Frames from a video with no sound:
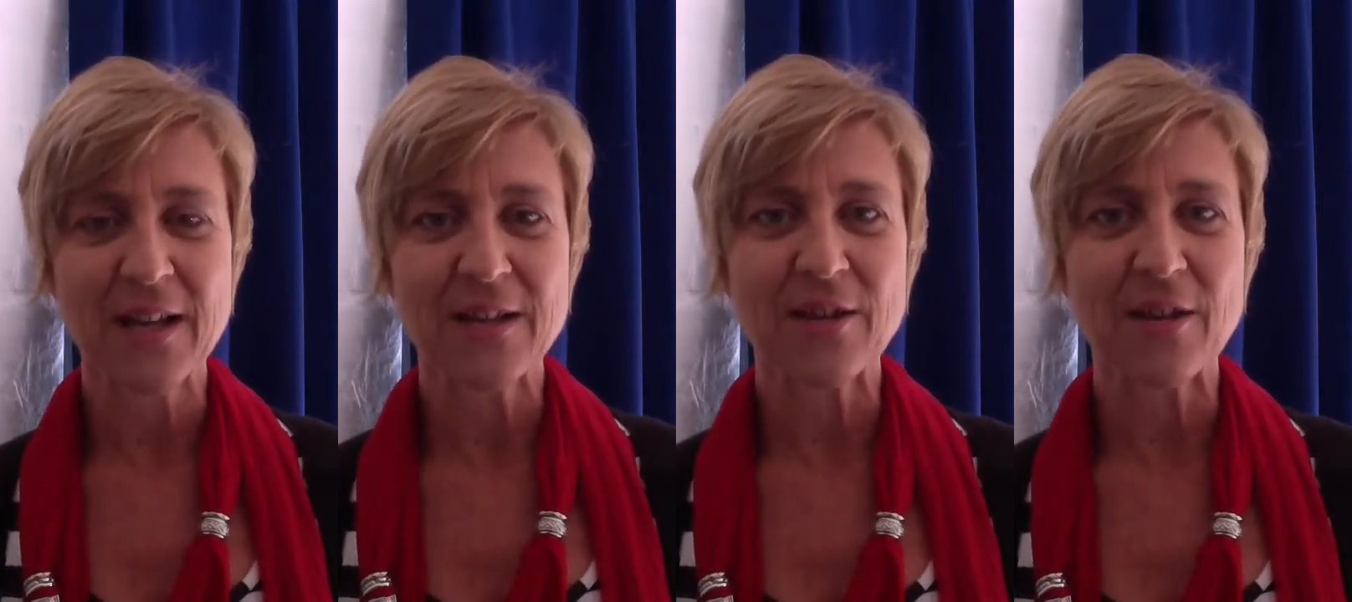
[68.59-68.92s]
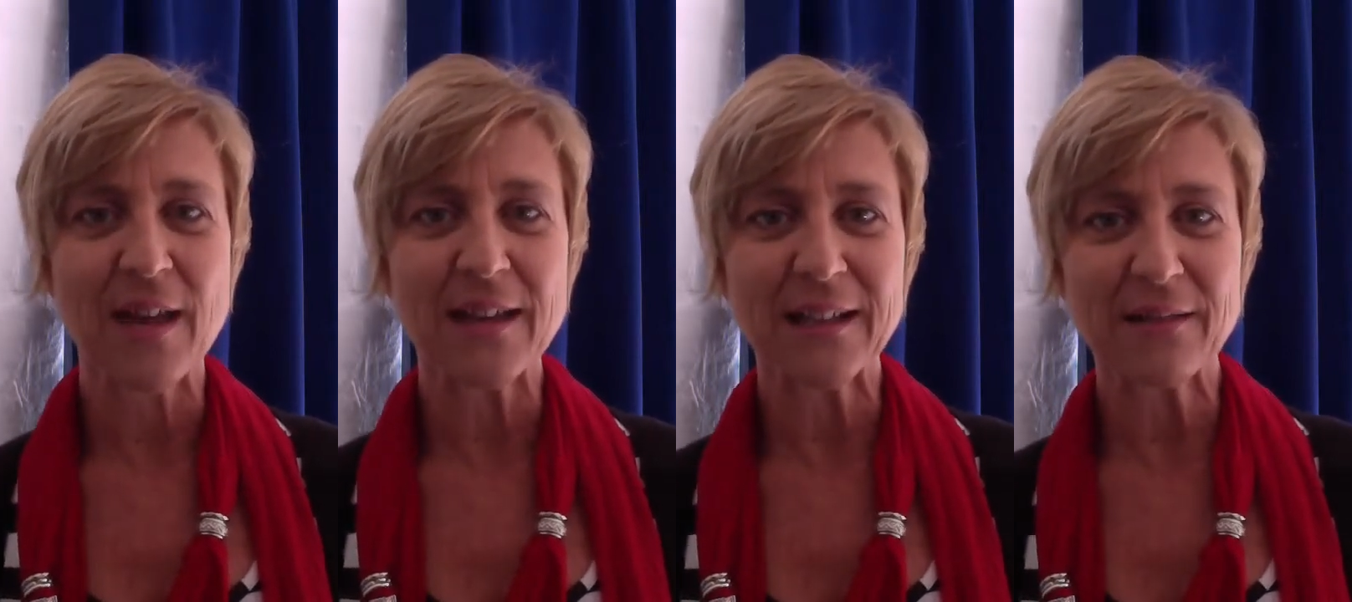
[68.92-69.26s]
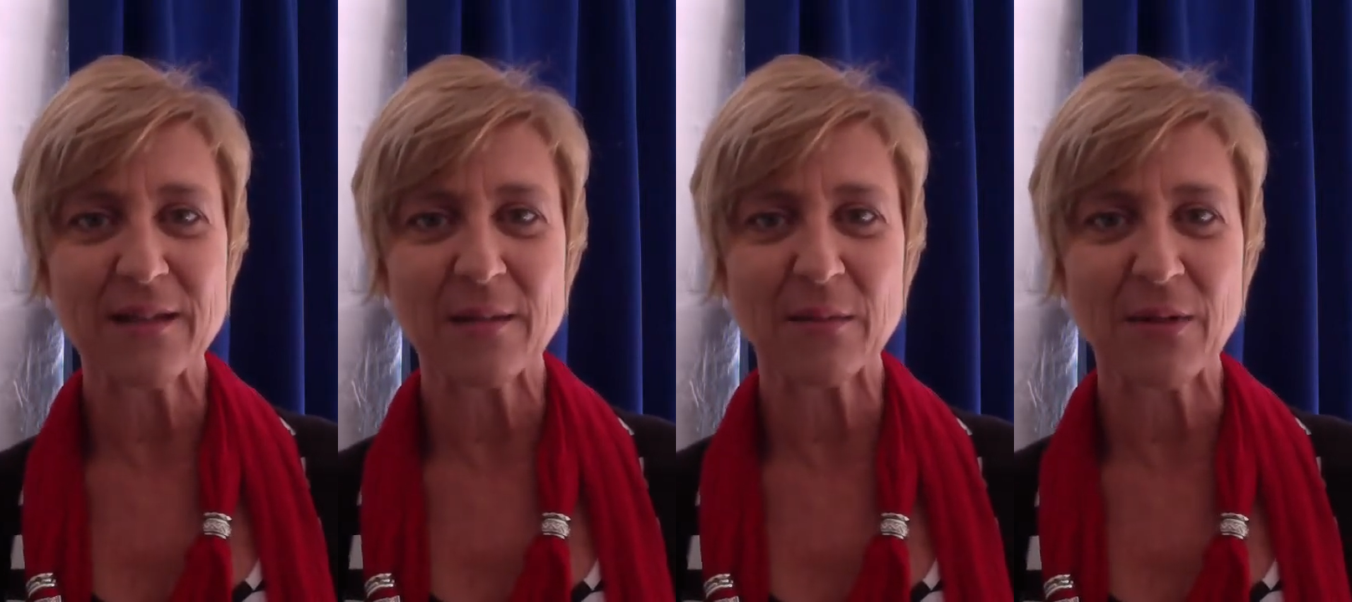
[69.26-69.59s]
So, that
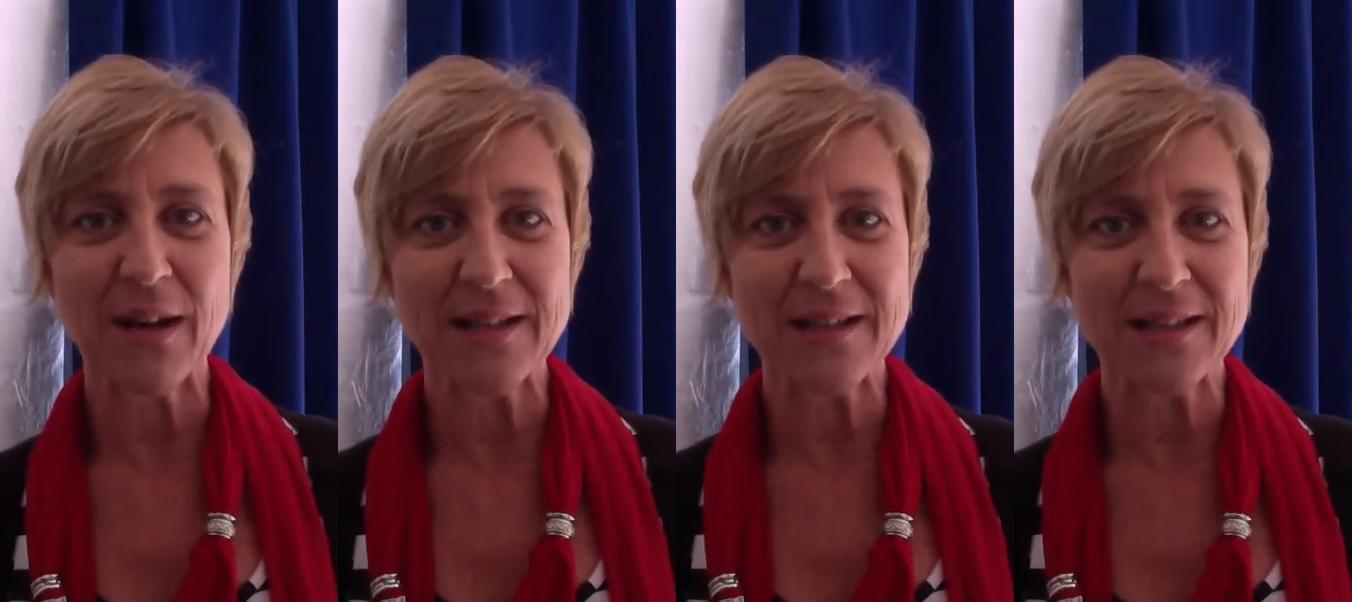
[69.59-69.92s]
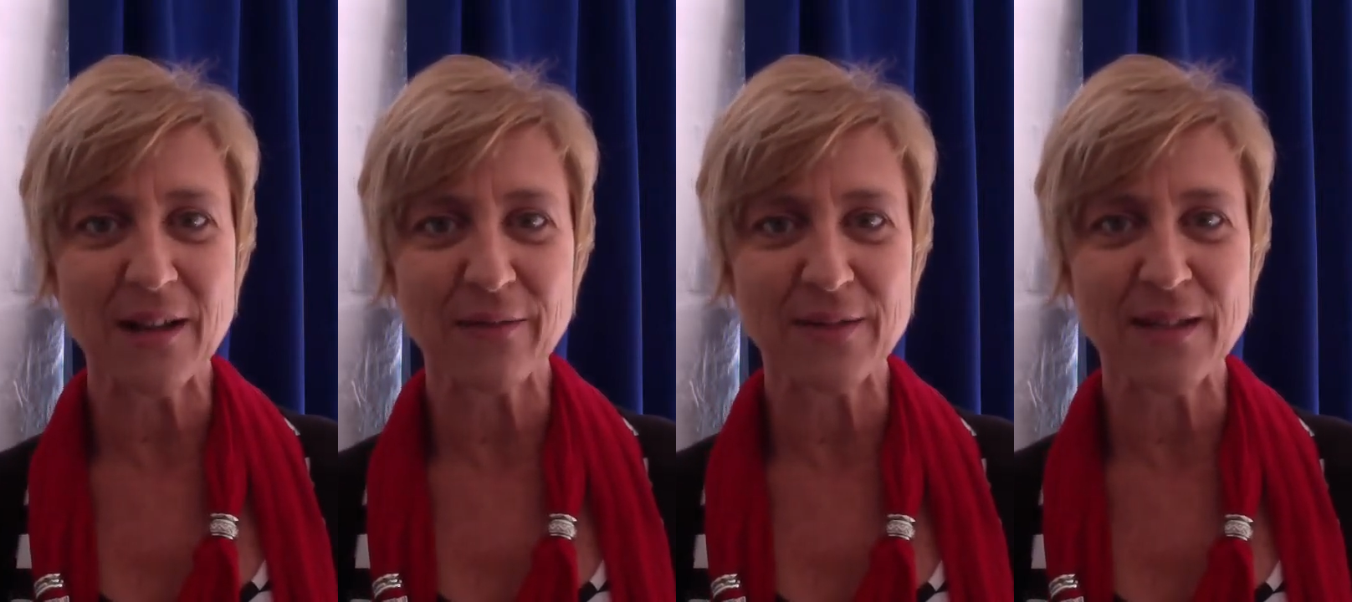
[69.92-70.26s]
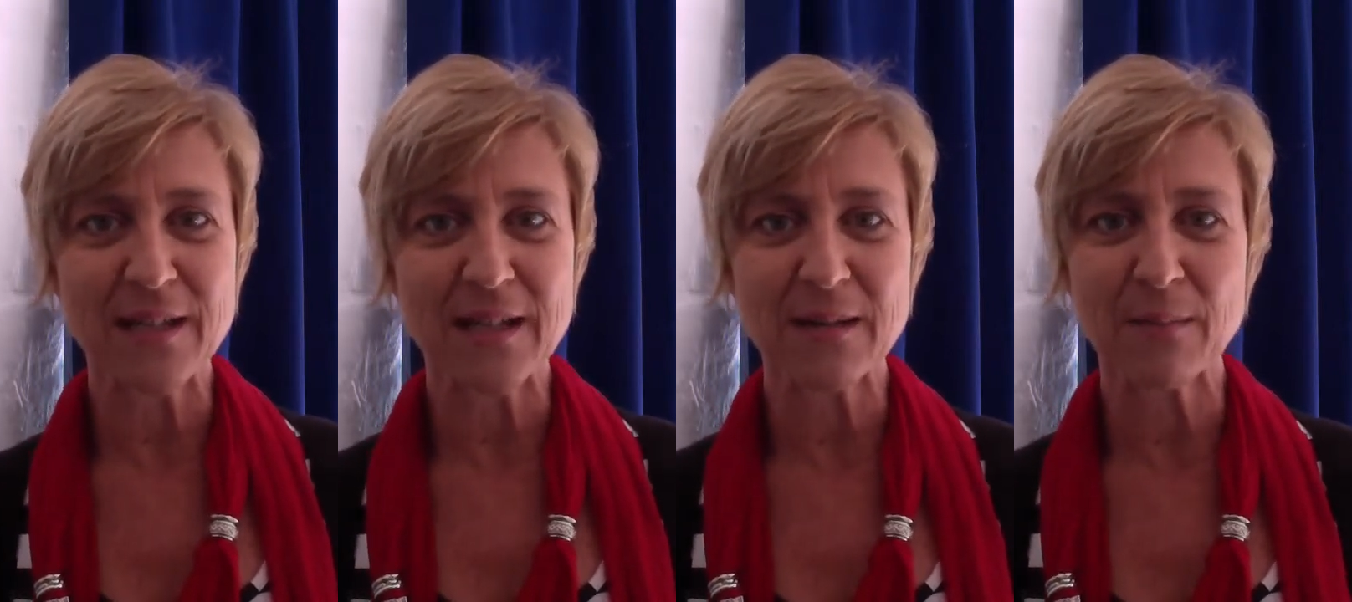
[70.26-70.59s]
gives them great self
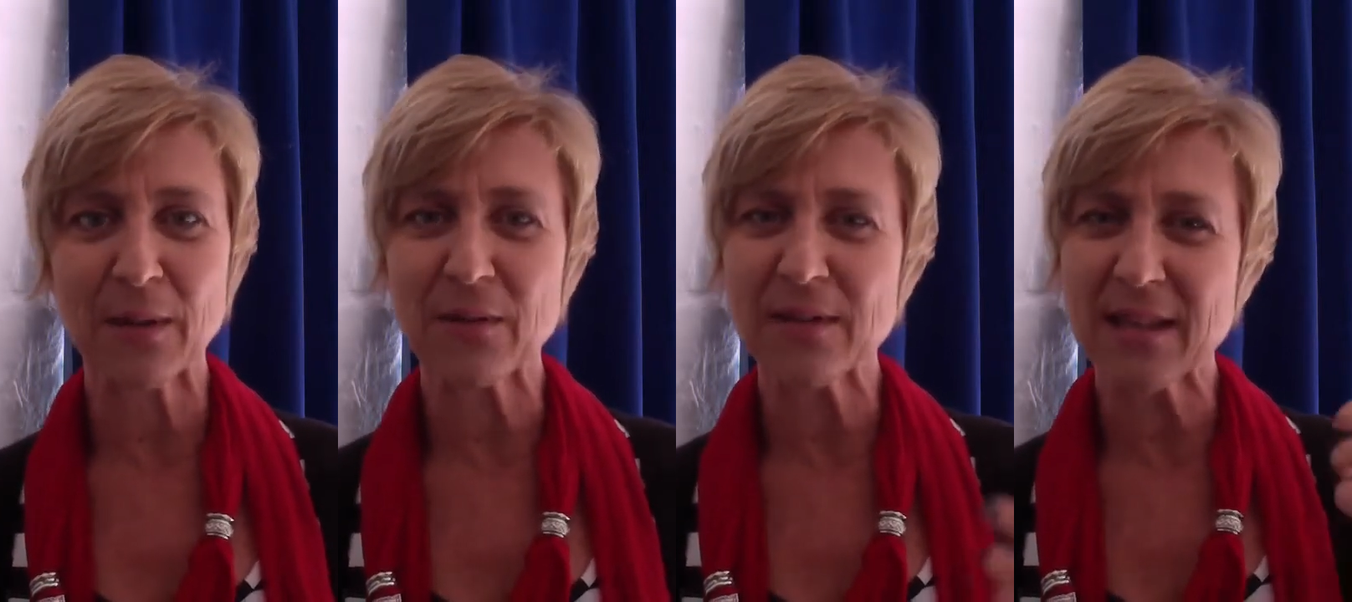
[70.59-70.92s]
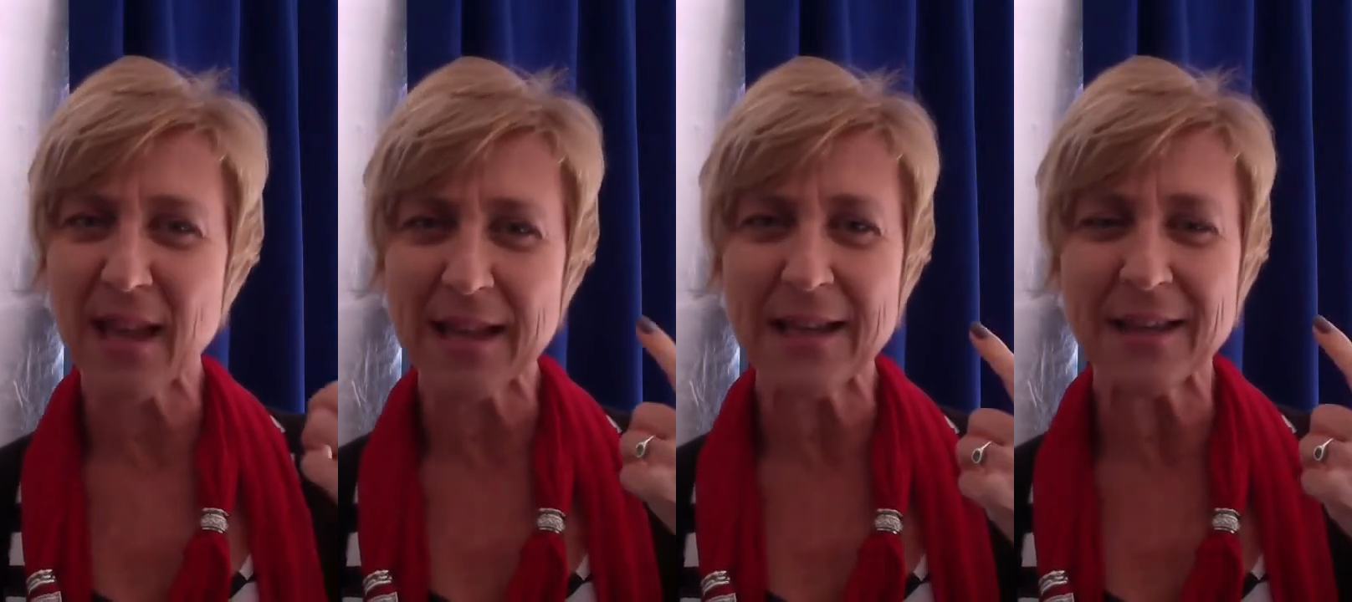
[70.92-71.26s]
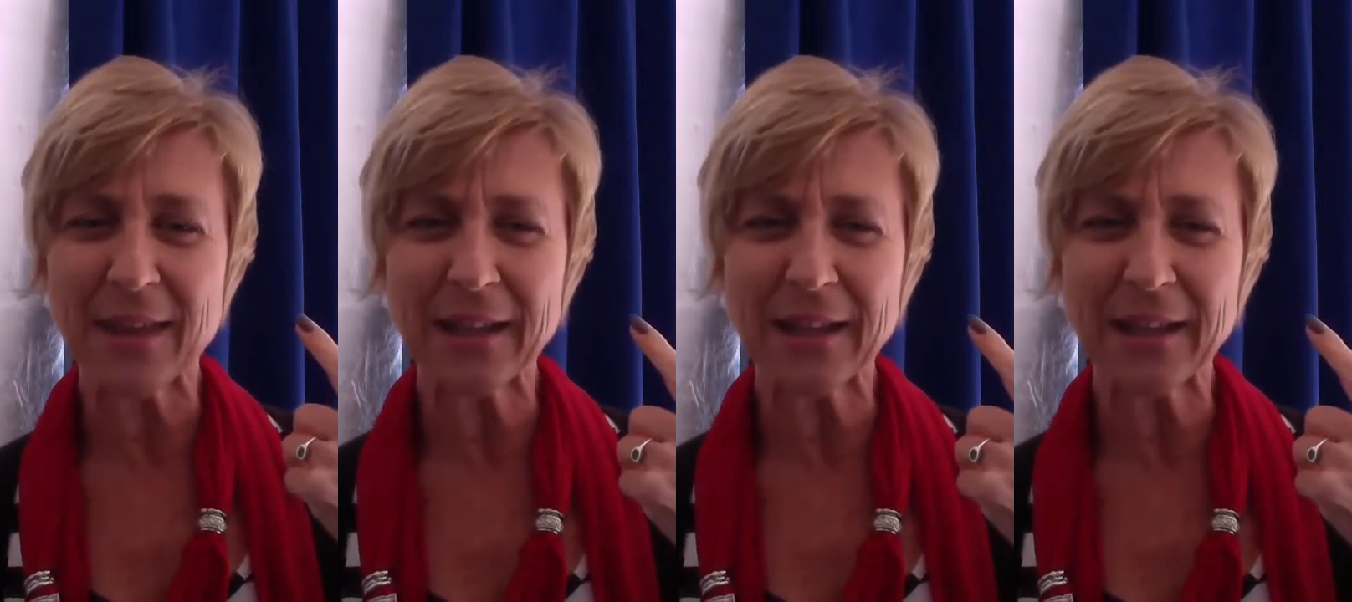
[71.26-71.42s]
esteem because they're